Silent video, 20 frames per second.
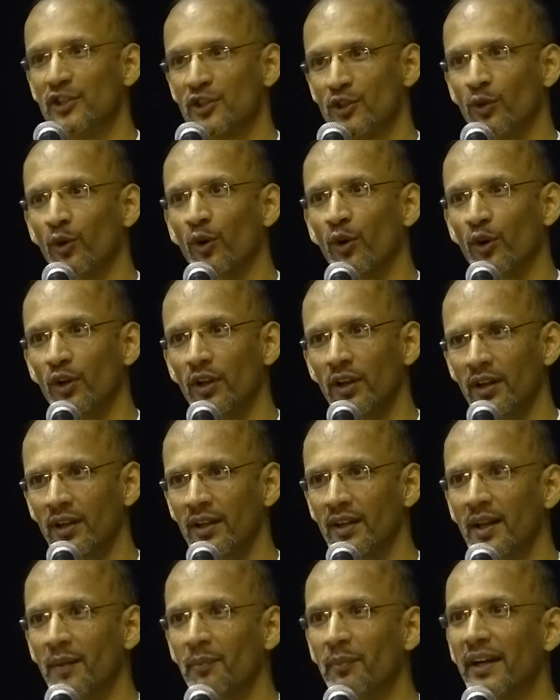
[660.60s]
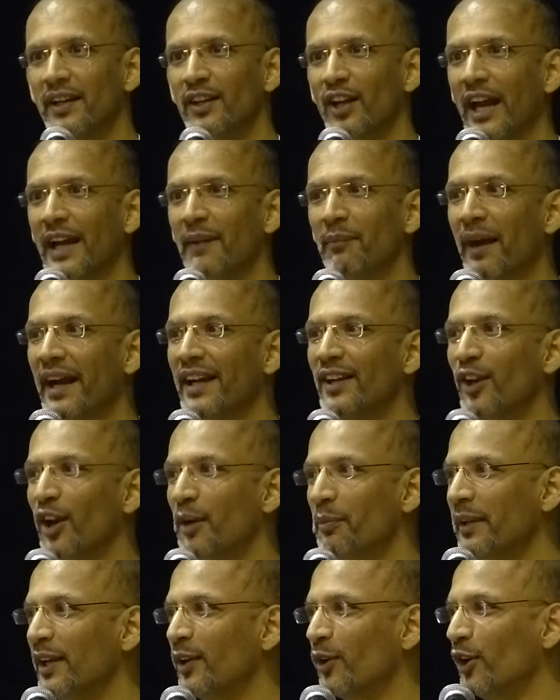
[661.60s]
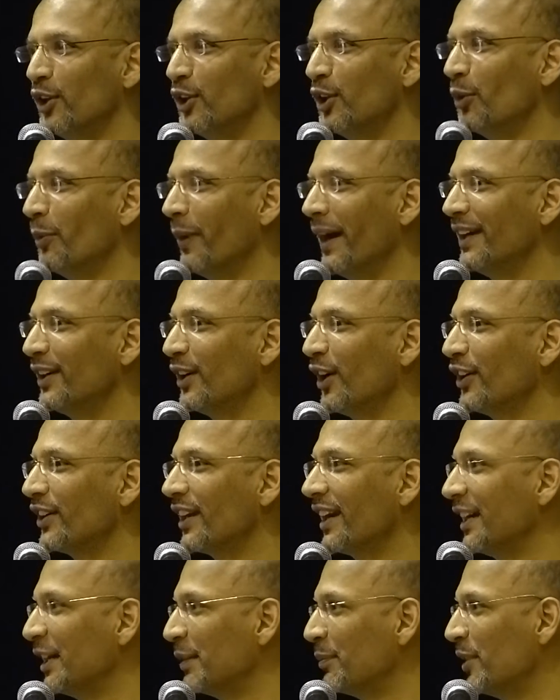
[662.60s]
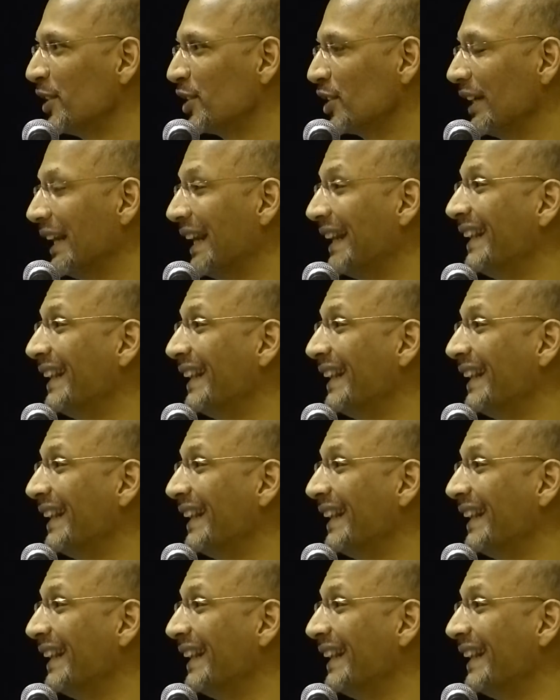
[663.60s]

the school, but it might not be good. You might not get admission.